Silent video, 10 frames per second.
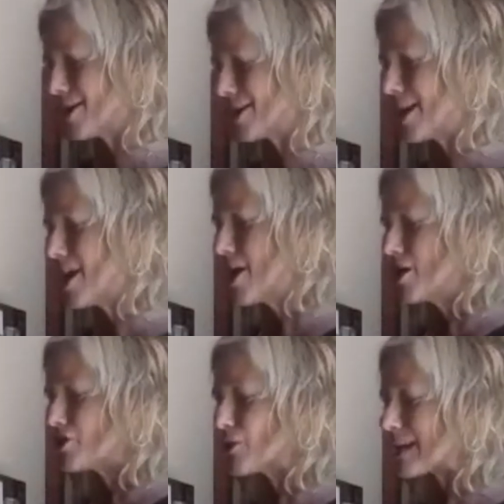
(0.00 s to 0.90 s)
on it.
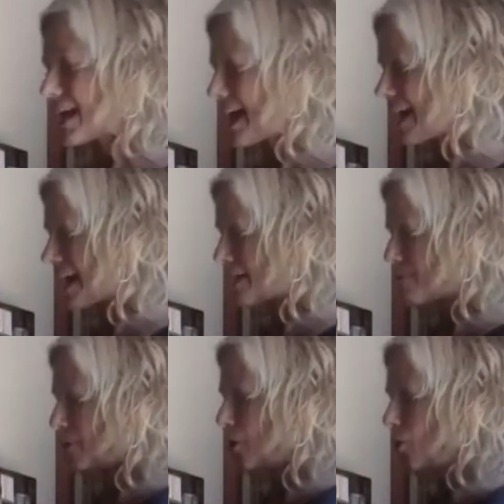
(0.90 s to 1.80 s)
So again, I
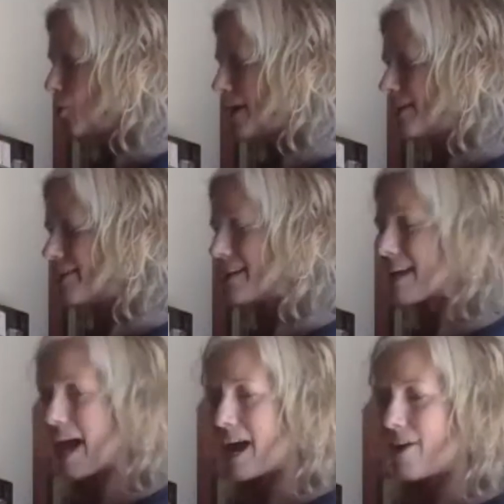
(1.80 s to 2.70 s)
can pull one thing
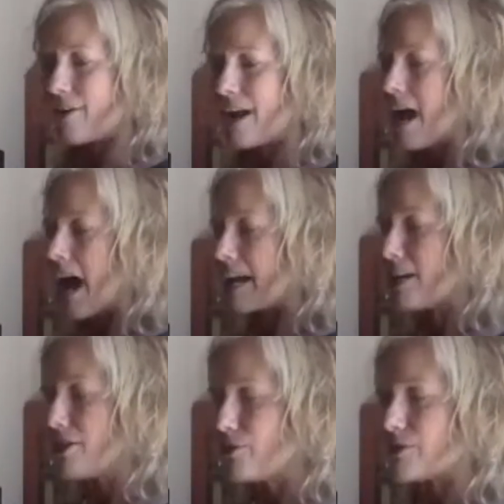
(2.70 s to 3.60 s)
out, I
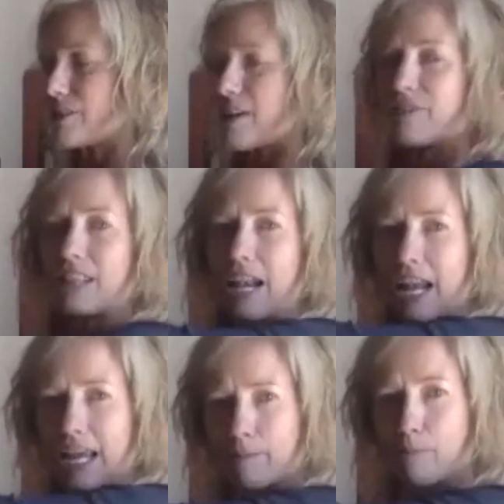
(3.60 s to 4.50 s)
can use stuff, and then I
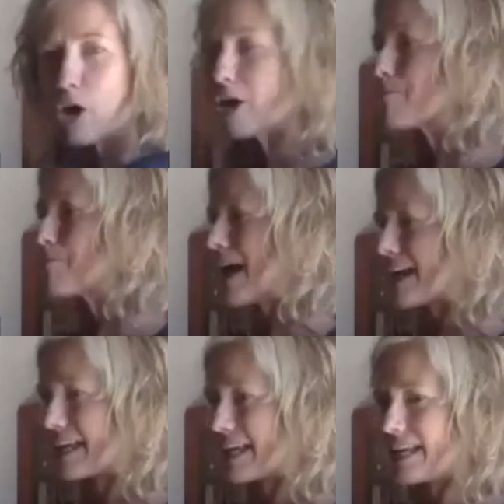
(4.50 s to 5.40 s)
can put it back
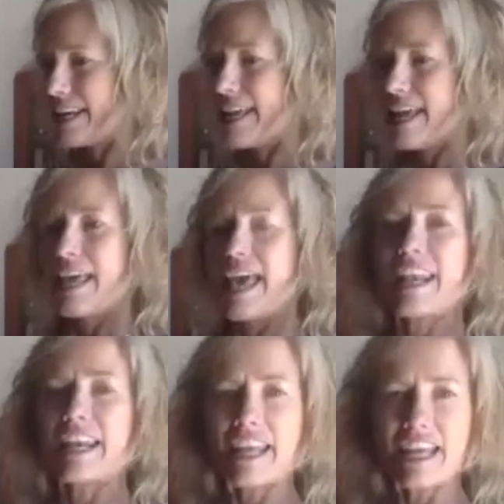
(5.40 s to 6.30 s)
in. And
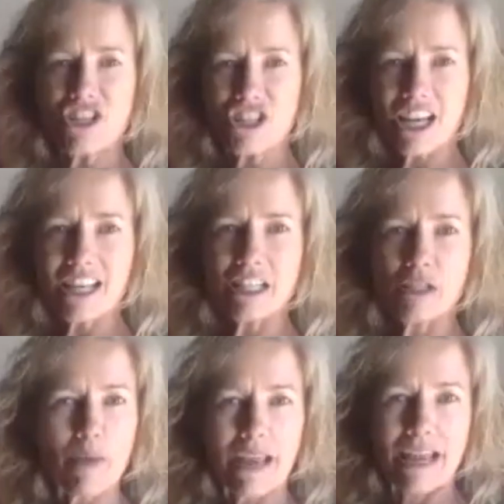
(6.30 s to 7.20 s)
it just
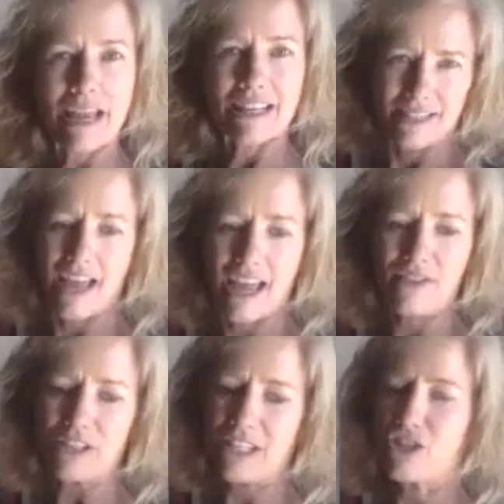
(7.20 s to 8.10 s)
makes
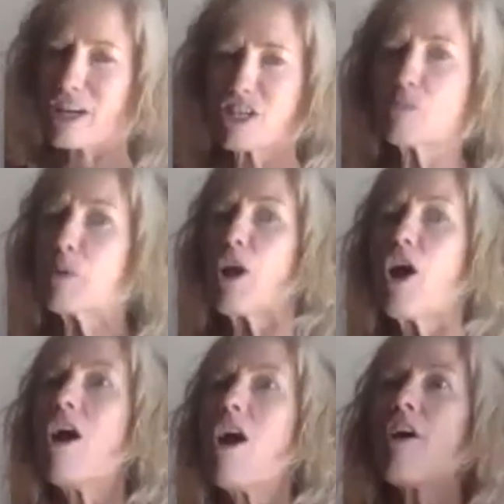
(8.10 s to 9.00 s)
life easier. I just put
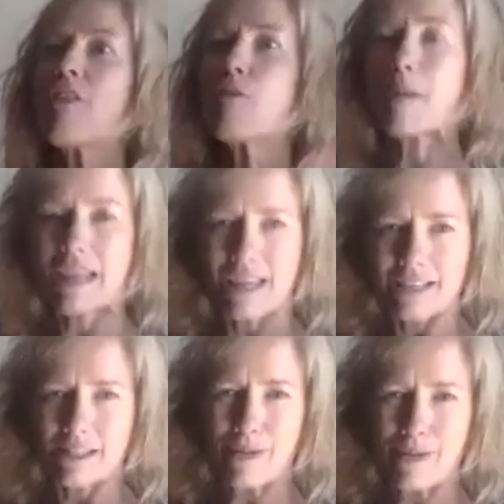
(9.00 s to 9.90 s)
all the
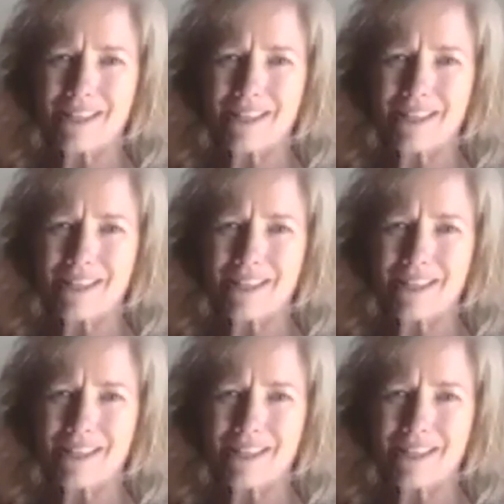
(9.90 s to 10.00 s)
baking supplies,